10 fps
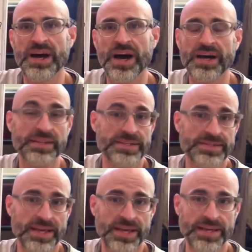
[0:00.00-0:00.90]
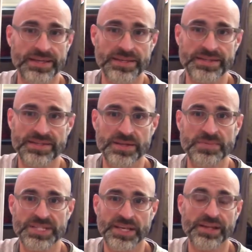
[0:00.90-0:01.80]
uh, let's say it's in a
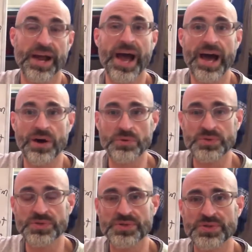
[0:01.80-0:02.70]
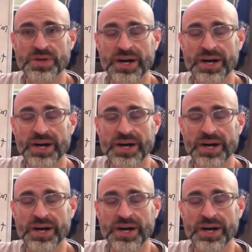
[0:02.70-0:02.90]
particular house.